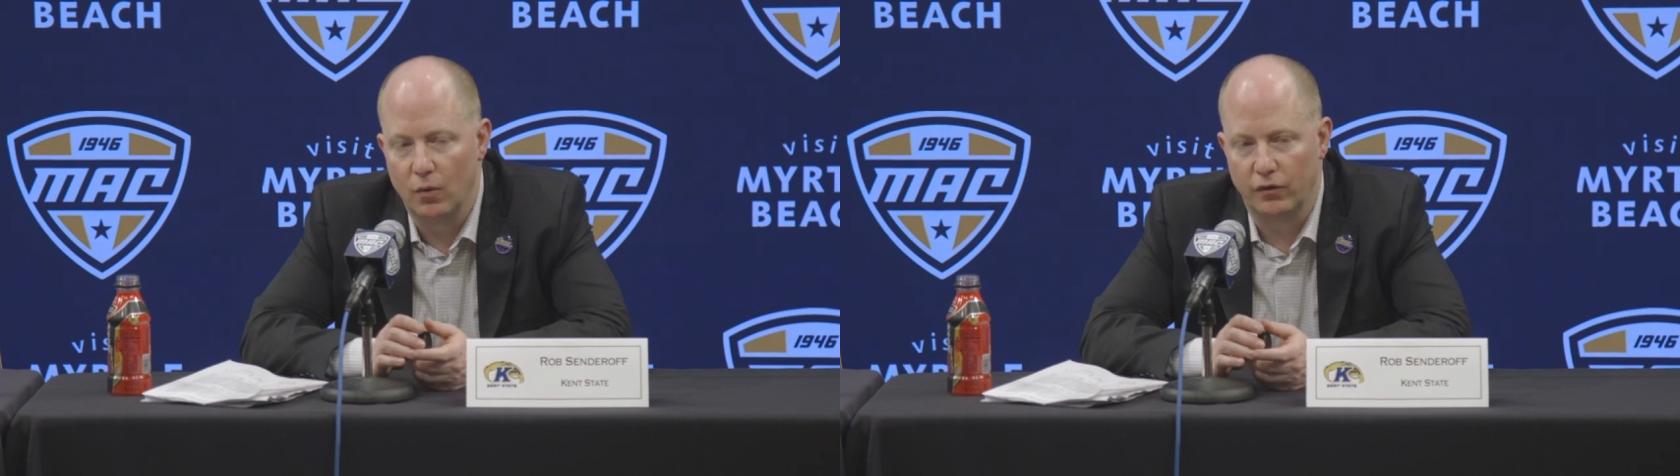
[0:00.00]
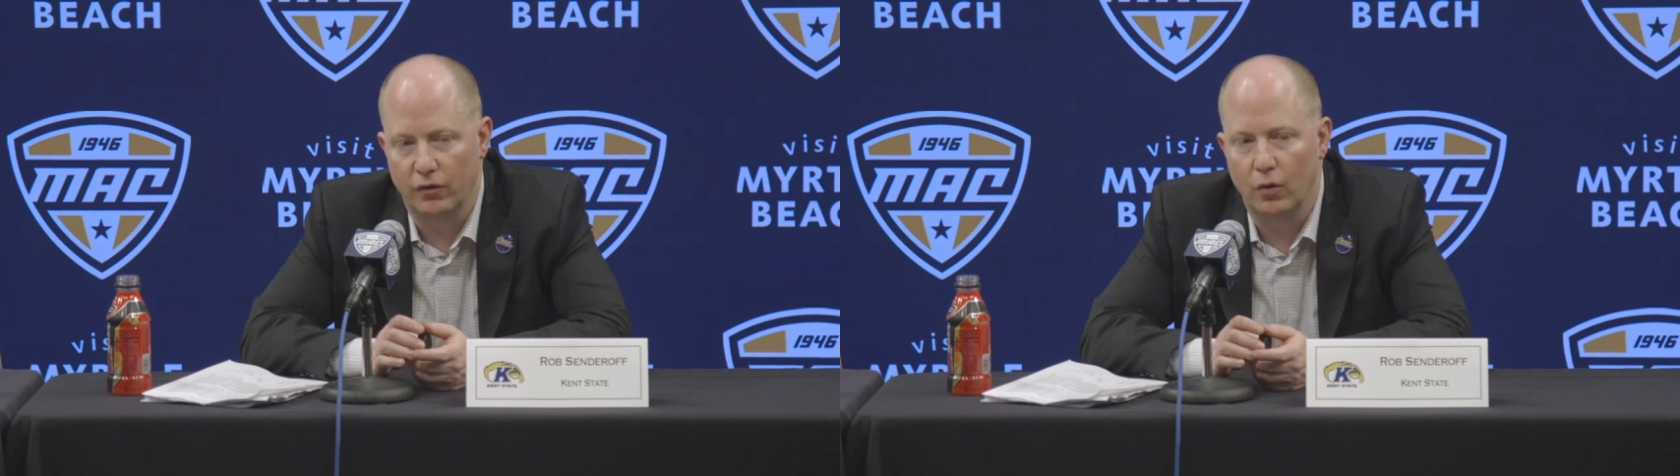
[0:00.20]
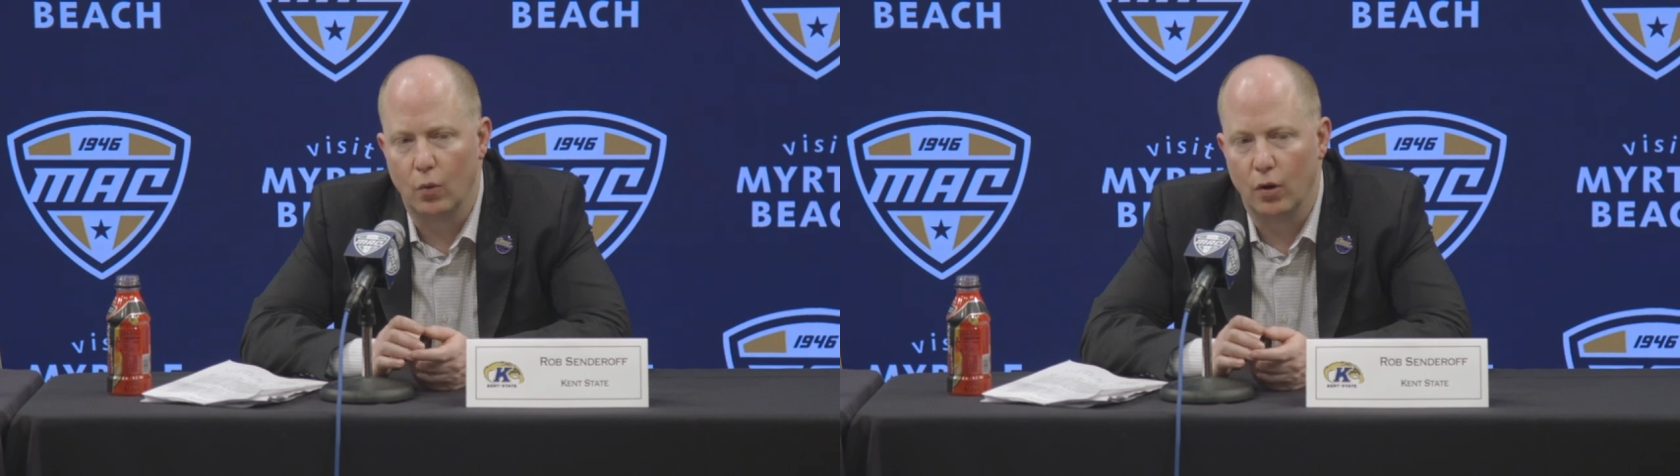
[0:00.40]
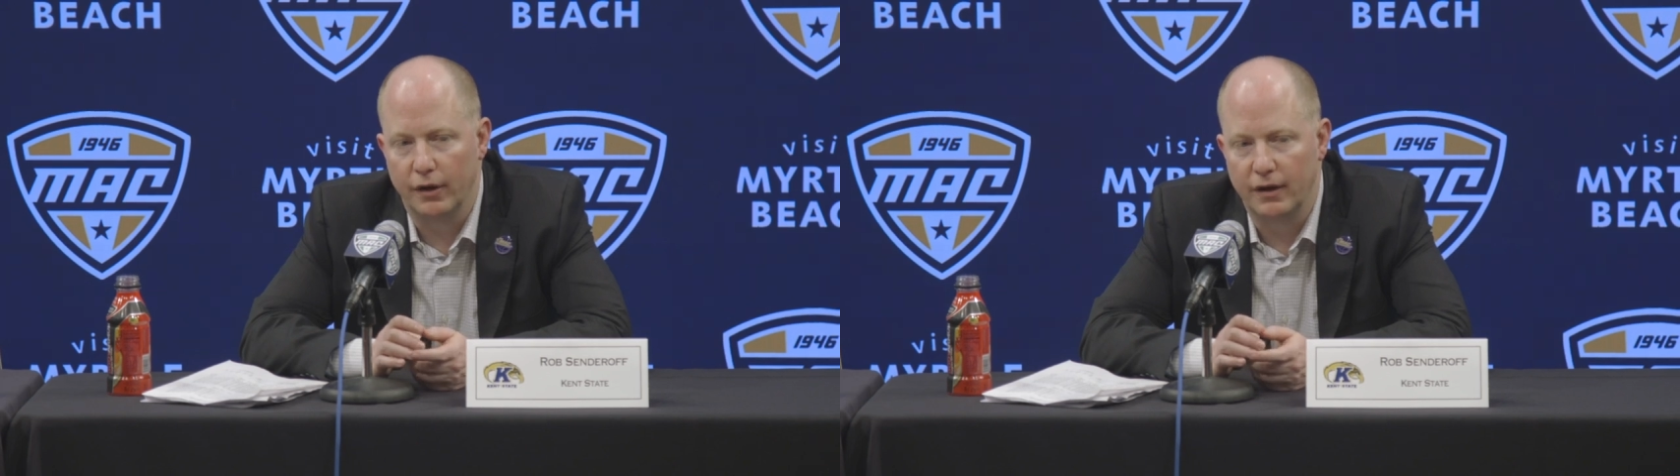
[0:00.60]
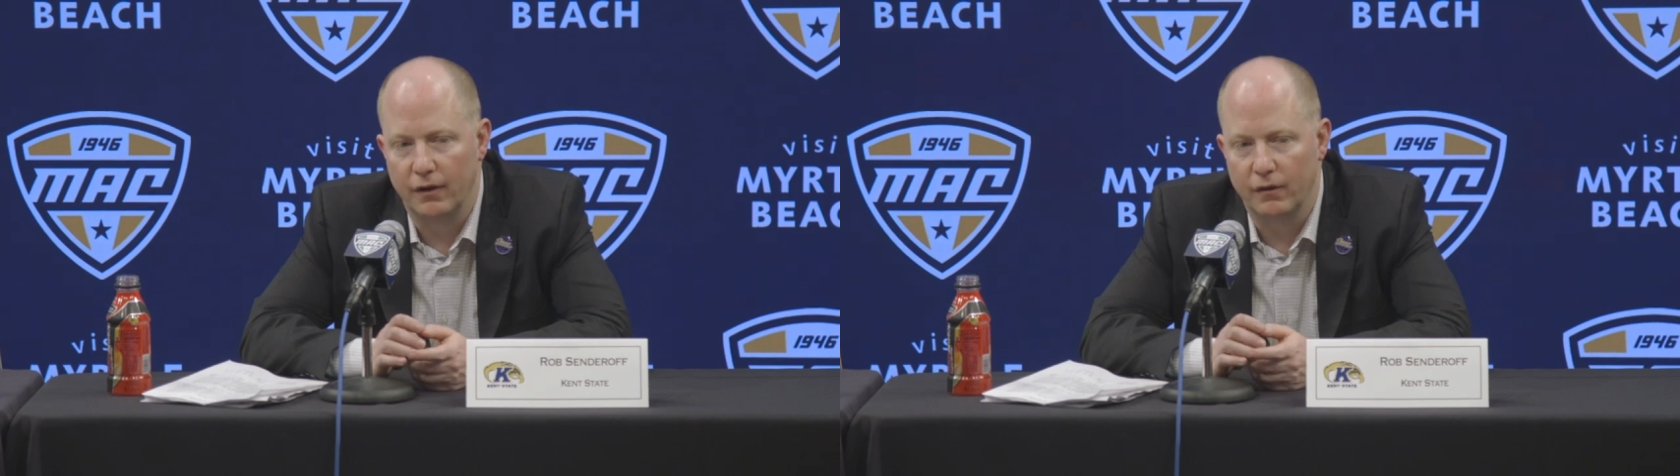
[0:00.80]
was a little
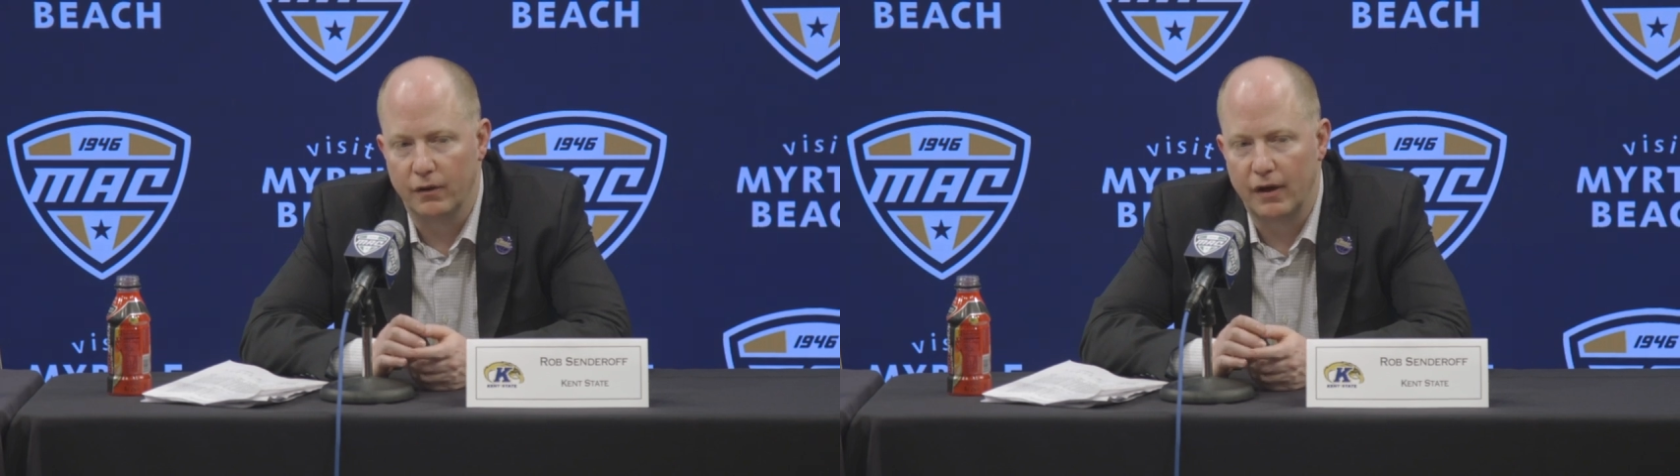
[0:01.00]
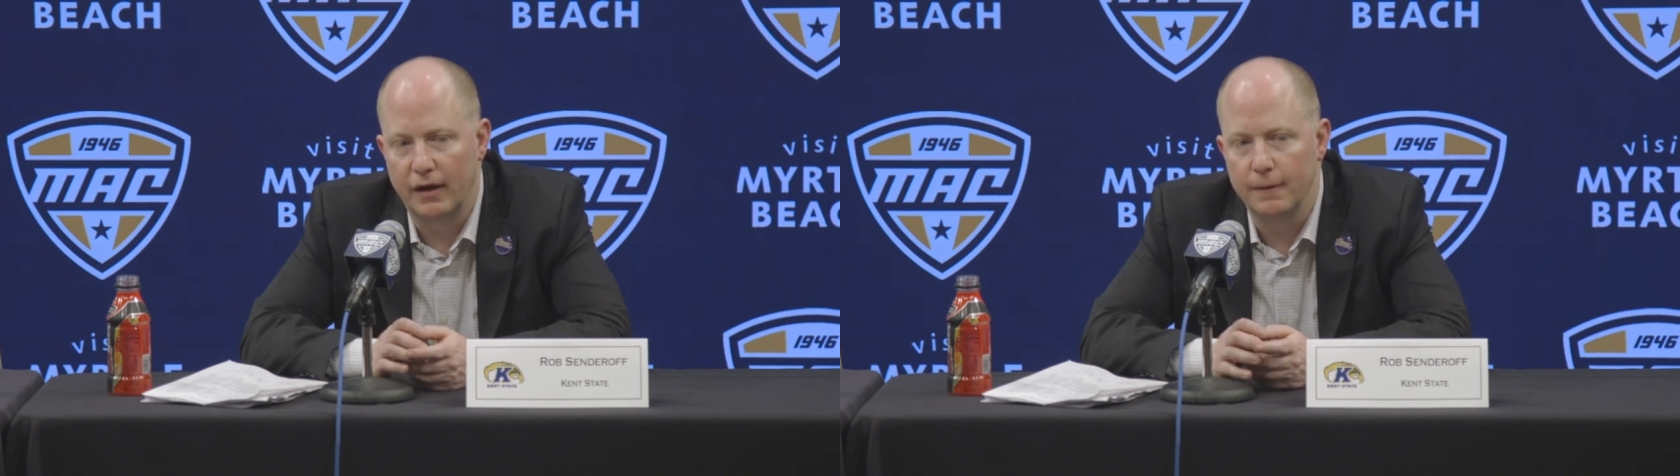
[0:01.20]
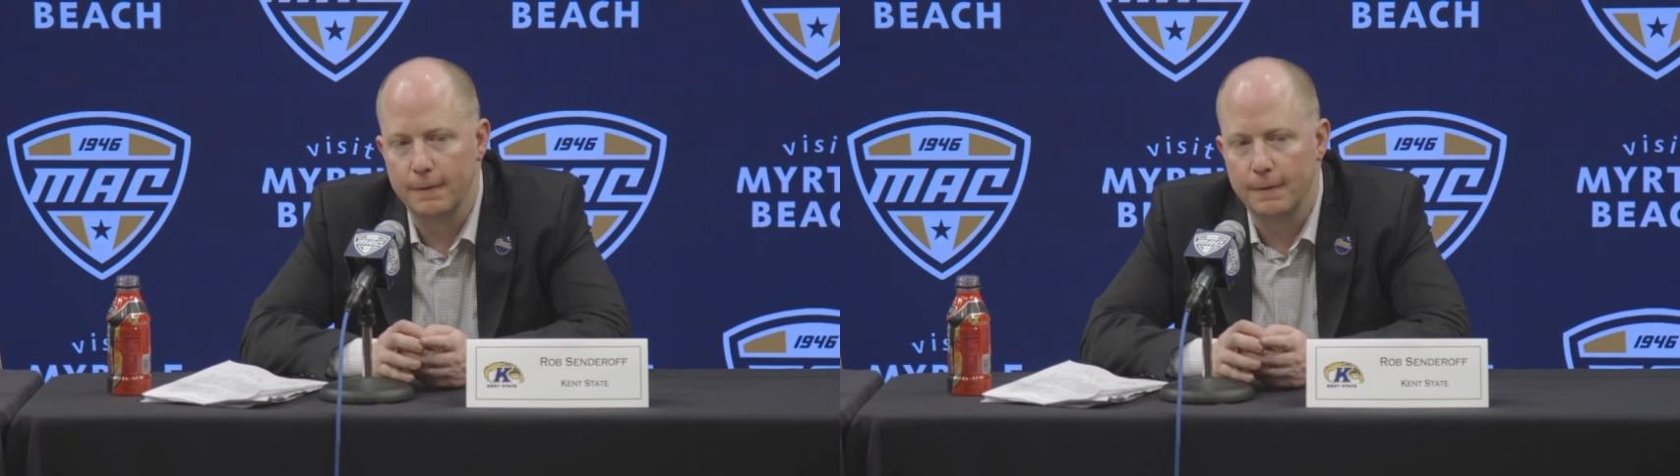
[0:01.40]
worried there and for a second.